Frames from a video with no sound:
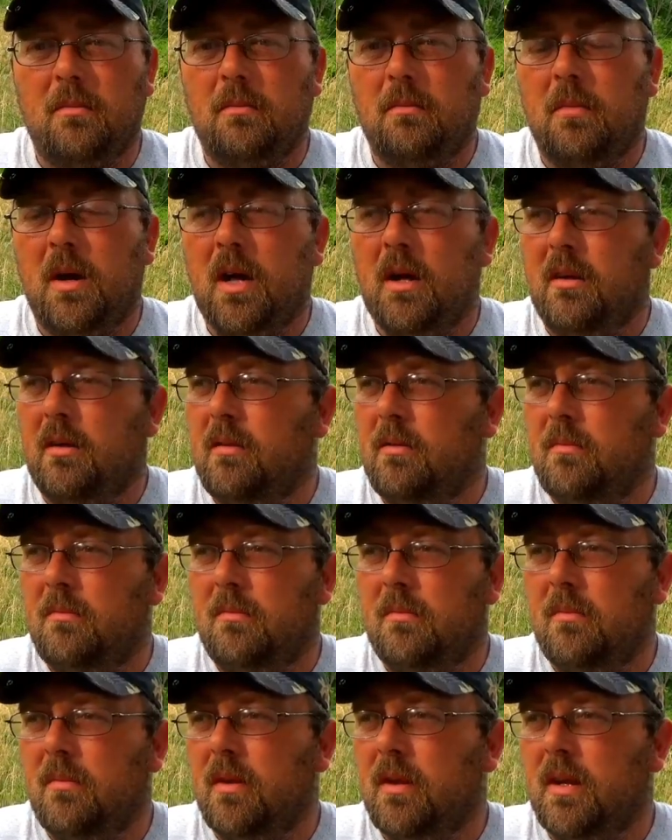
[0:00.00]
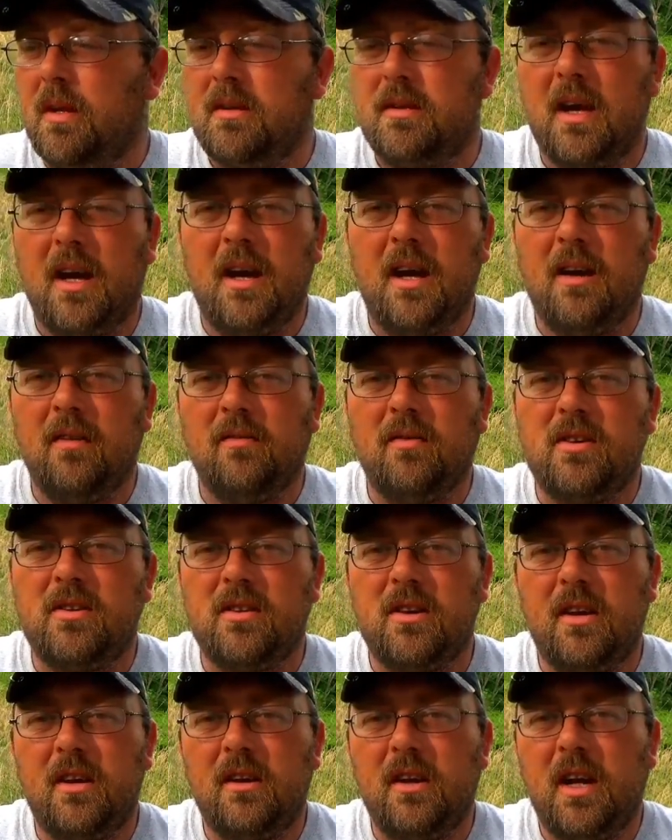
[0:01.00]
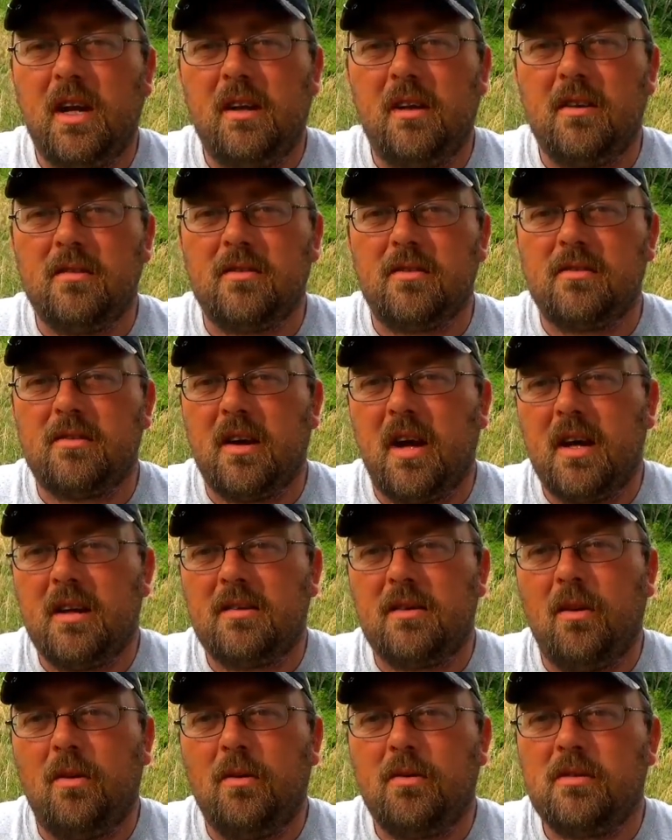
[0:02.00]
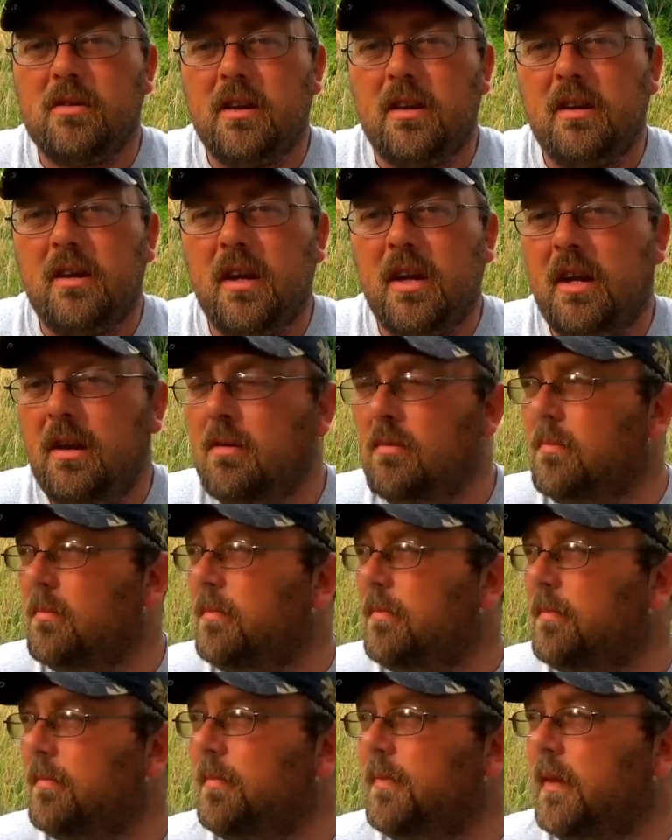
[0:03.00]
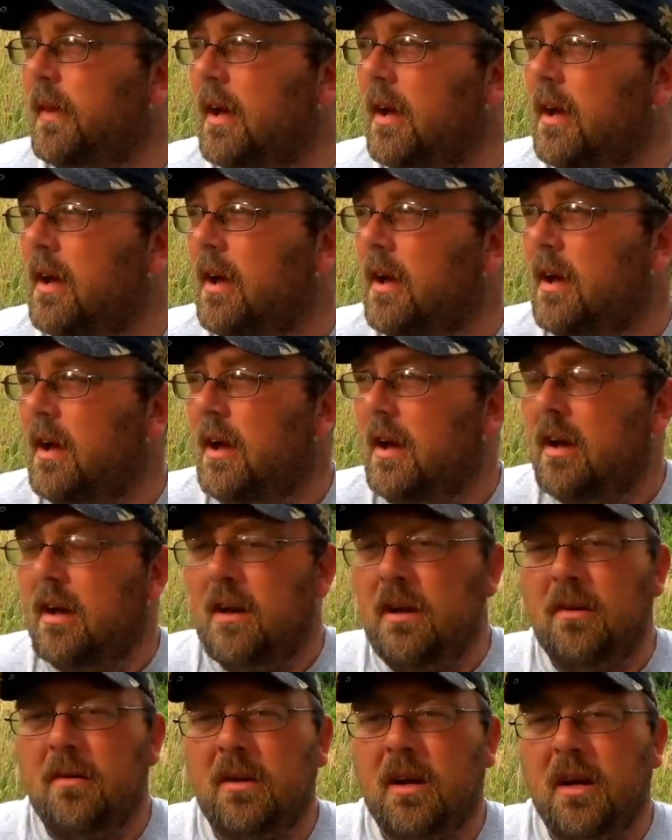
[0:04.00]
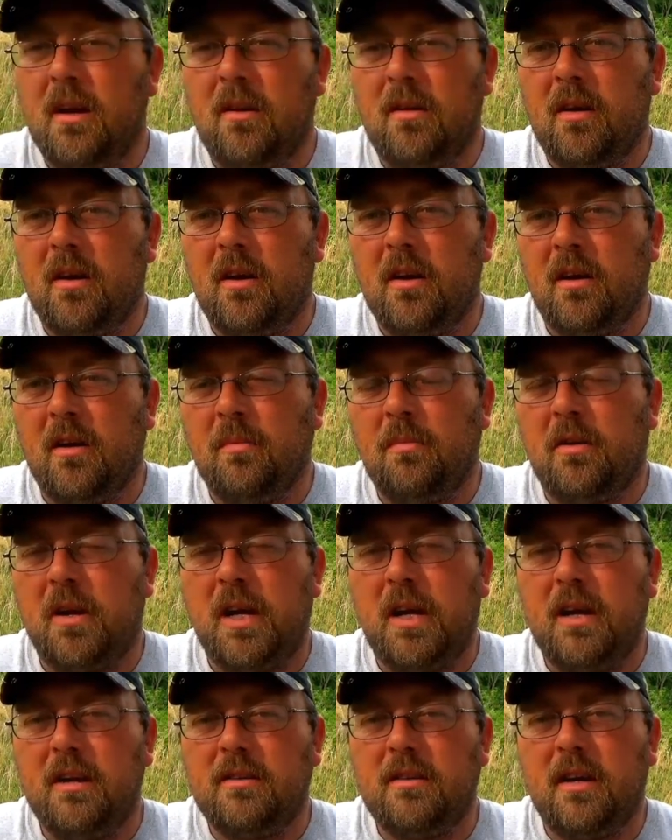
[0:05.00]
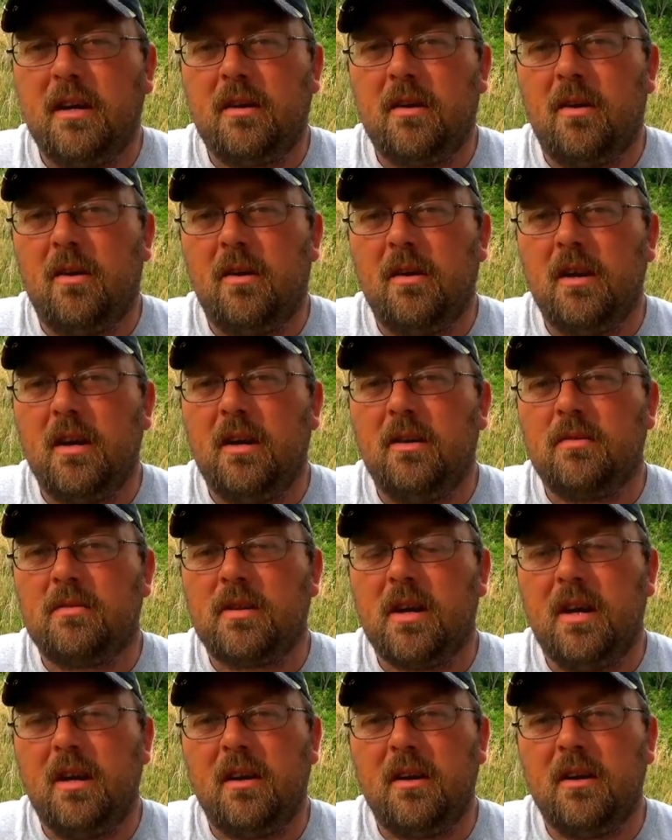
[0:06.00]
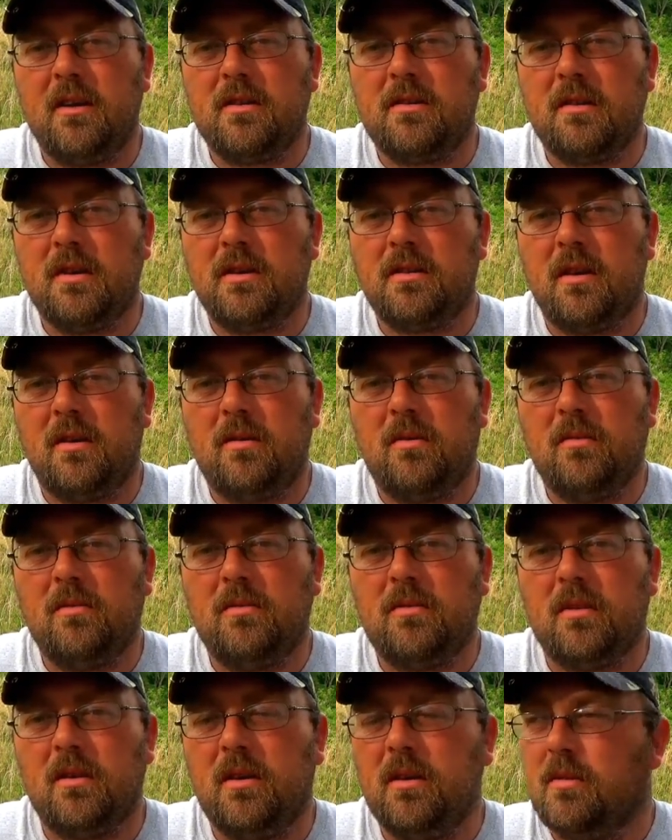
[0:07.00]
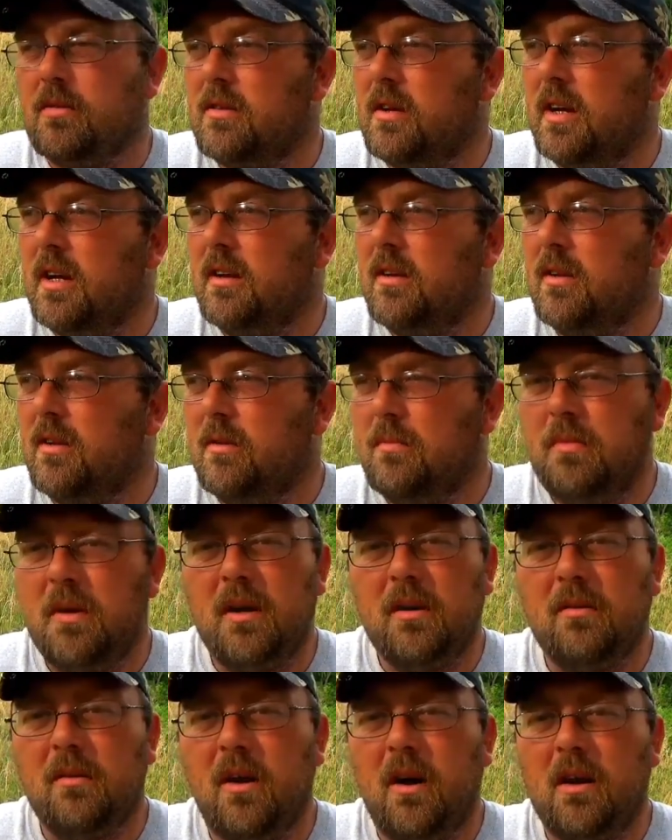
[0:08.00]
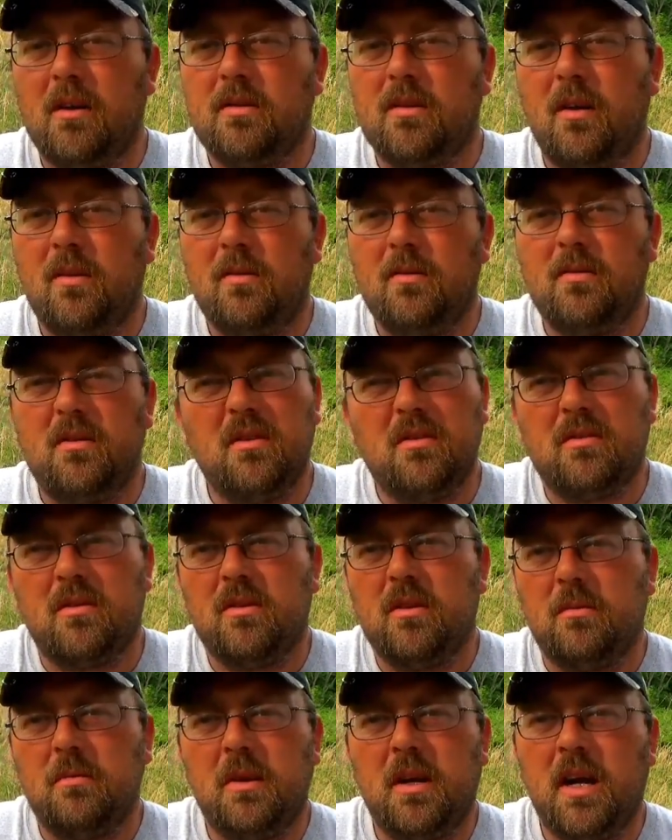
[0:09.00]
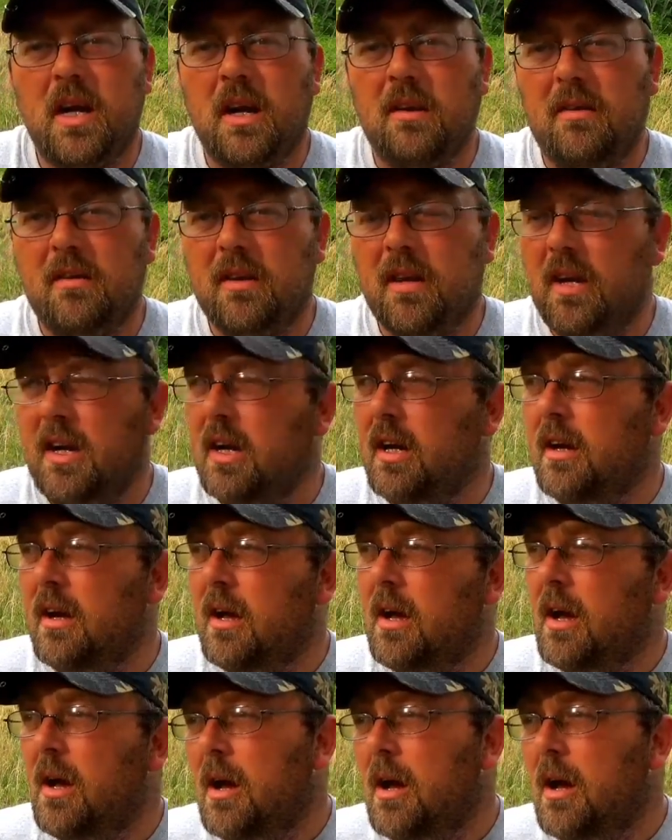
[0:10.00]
Man, this guy every Sunday does a sad song Sunday. He'll get on there and he'll play his guitar and he'll sing country songs and he'll sing a little bit of rock songs, just a little bit of everything.